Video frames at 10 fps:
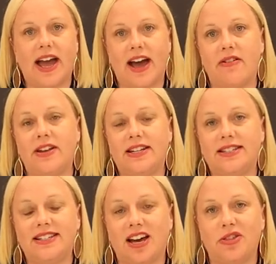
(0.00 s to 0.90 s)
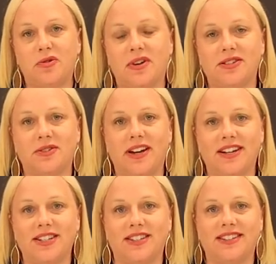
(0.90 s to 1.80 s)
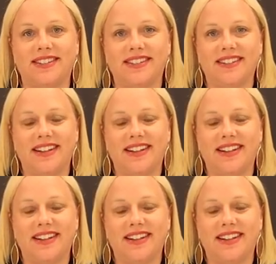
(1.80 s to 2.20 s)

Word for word: have in his death and resurrection.